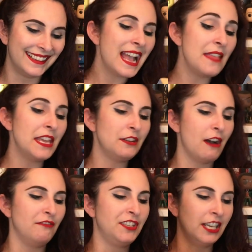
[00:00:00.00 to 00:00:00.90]
And then you
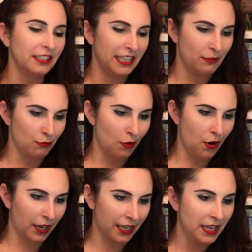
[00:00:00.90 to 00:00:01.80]
have Duncan
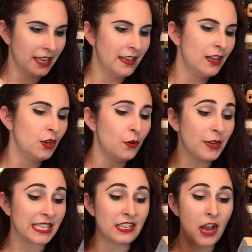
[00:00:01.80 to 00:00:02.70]
Rourke, who
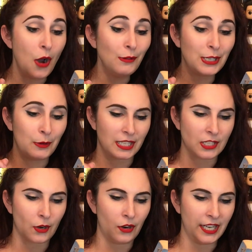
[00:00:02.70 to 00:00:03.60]
is known to
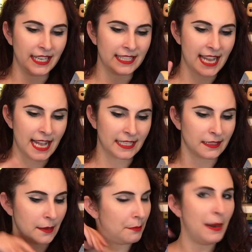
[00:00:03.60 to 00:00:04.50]
historians as
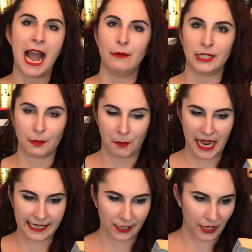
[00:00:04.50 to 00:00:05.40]
the Pirate
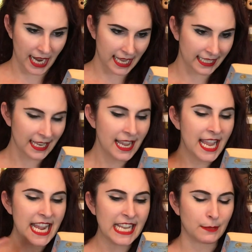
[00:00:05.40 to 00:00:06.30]
Patriot.
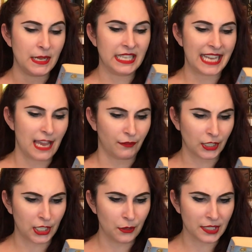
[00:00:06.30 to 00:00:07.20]
He's been dead for
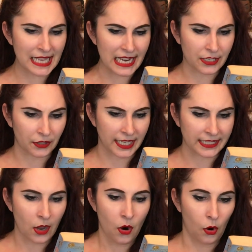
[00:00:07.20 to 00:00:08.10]
two centuries,
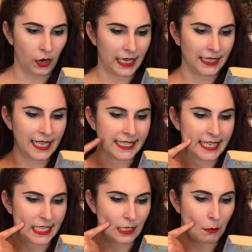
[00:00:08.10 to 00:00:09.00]
or at least
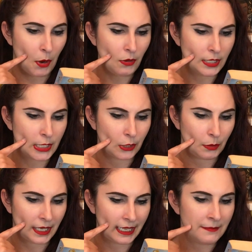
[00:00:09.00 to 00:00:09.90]
he's supposed to
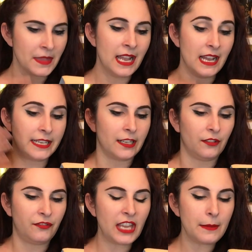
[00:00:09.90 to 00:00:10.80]
be, until
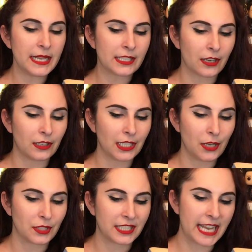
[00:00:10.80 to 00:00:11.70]
Phoebe
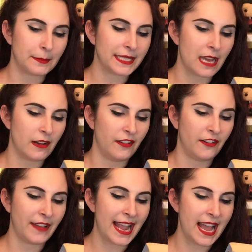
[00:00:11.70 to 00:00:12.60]
Turlow steps out of a
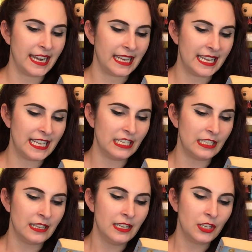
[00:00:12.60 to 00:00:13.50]
van and
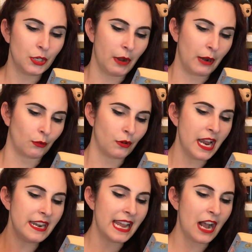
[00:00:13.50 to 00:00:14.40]
into a
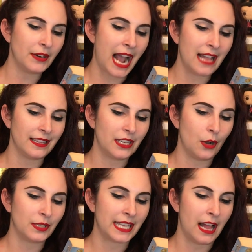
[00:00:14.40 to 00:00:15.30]
rundown island
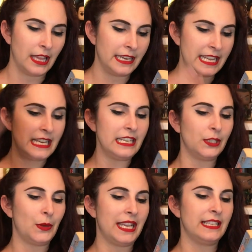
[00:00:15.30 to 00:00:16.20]
hotel and
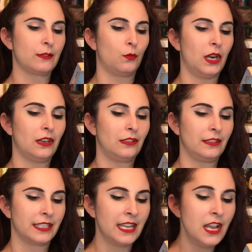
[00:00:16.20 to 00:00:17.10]
into his
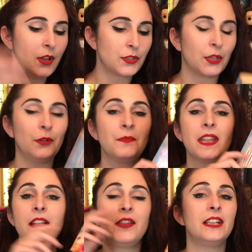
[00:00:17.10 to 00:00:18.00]
world. So
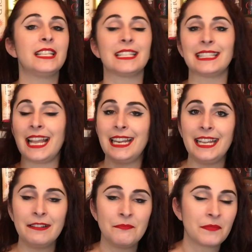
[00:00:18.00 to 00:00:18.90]
there's this
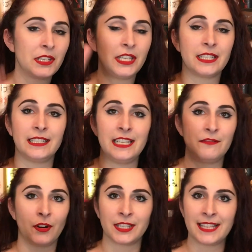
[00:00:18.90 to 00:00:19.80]
lady, she's a
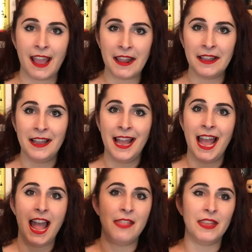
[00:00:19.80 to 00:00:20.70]
divorcee,
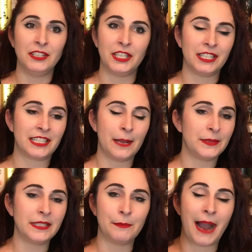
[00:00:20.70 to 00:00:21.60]
and then she steps
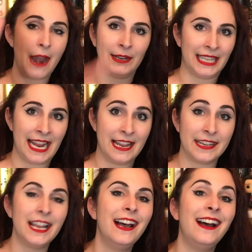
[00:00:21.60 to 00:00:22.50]
into pirate land.
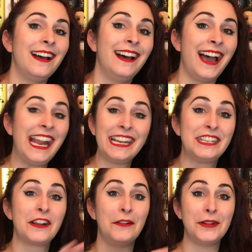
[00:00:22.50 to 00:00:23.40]
I don't
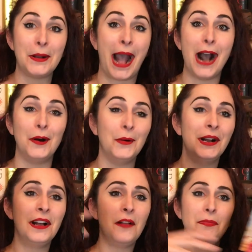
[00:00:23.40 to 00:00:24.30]
know how
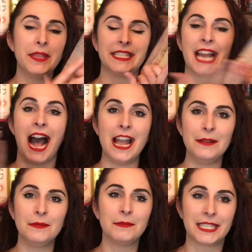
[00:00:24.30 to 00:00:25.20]
the
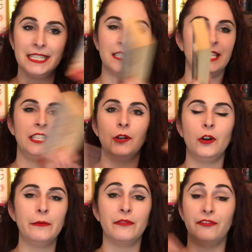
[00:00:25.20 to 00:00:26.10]
time
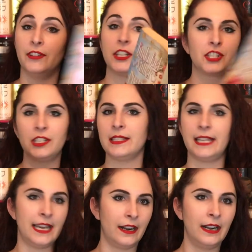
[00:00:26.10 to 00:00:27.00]
continuum functions
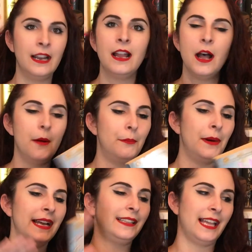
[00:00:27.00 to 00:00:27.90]
here,
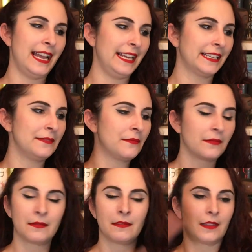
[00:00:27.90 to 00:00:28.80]
but like,
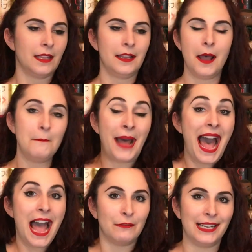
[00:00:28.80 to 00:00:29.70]

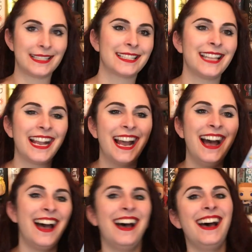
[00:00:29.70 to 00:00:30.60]
pirates! Like,
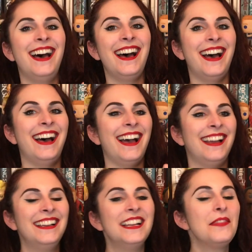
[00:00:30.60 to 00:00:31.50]

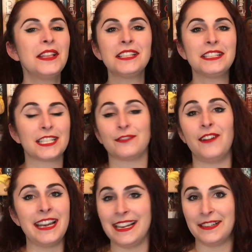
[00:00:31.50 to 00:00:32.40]
this is just
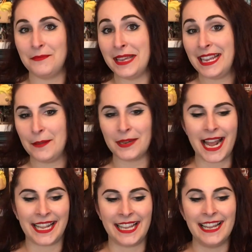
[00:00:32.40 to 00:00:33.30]
funny to me, but I
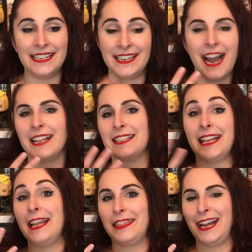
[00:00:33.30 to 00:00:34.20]
can't not say
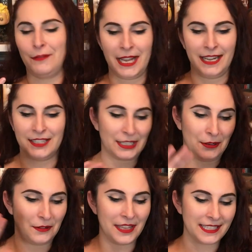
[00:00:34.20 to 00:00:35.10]
it that way.
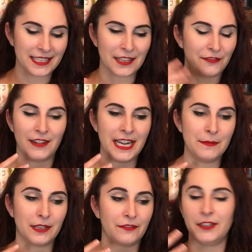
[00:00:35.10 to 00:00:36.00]
So this is a funny
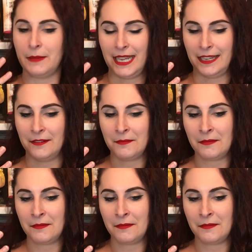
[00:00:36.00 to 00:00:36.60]
book for me.